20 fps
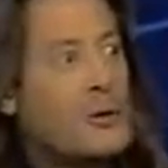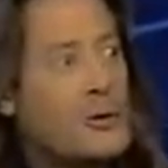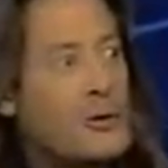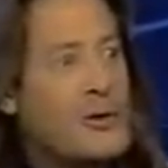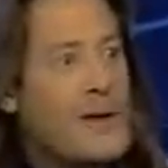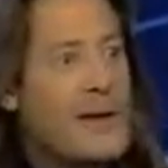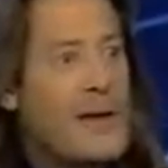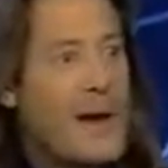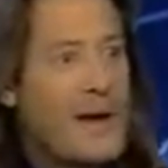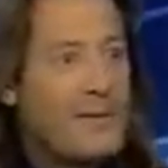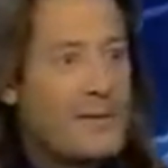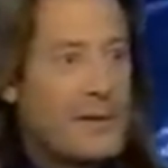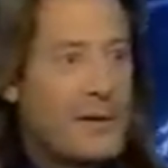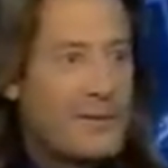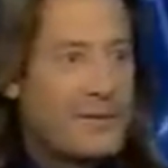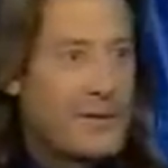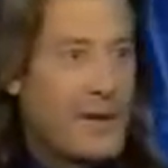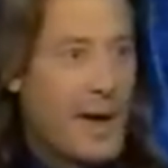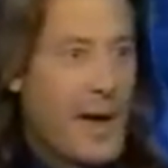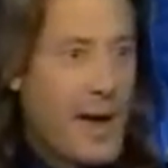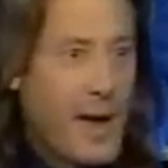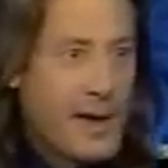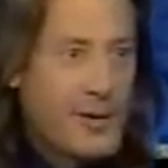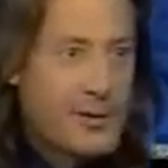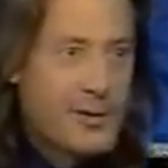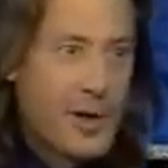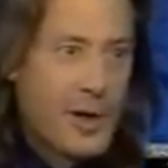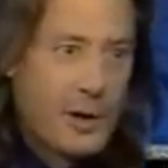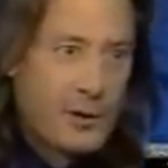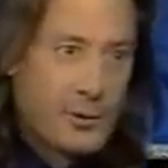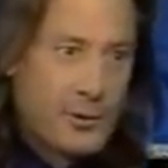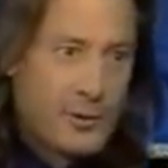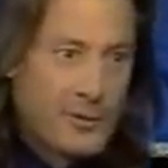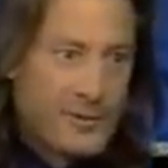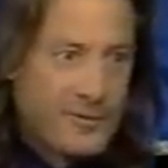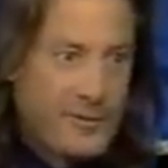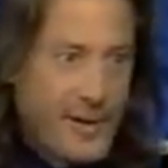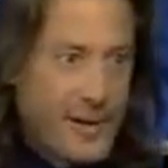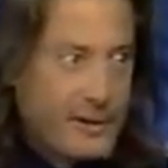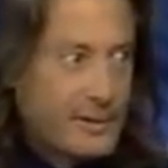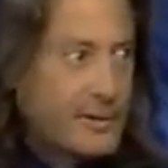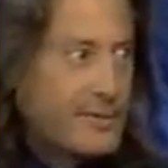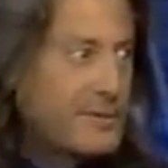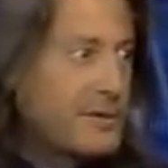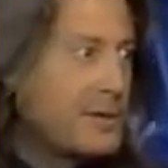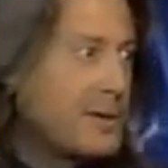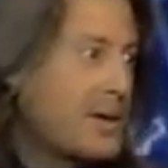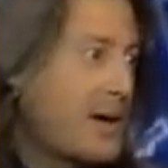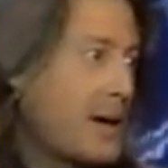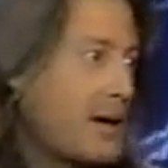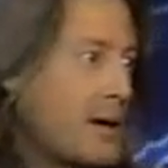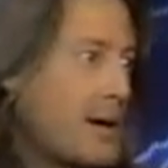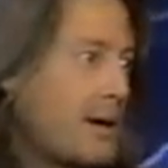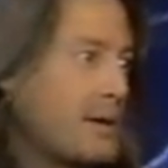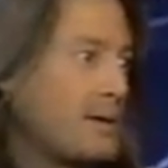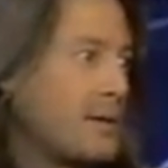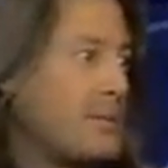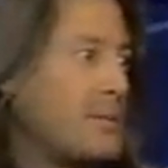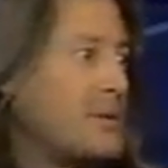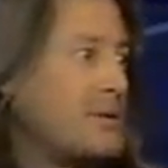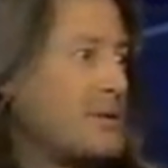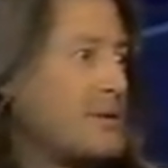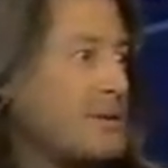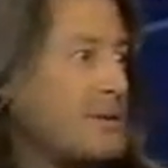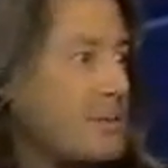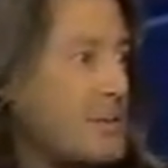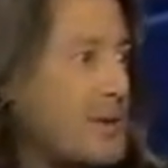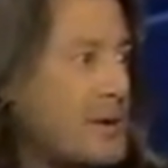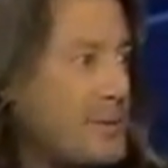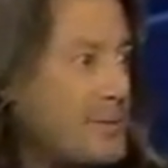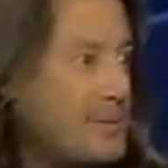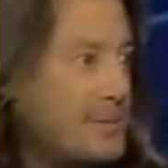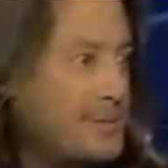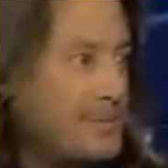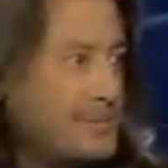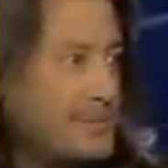do they have enough cash to effectively carry out their business plan?